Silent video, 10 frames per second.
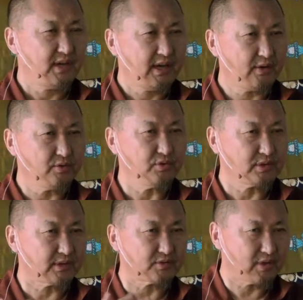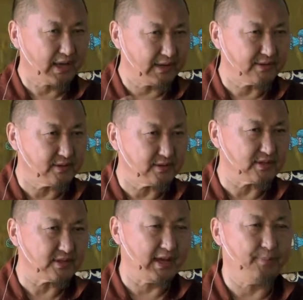how you can to handle
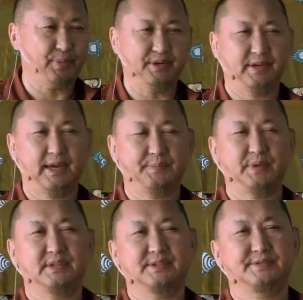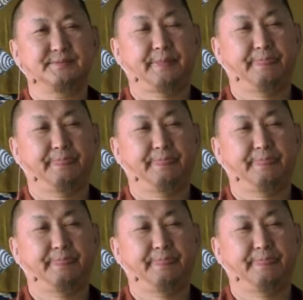this happiness?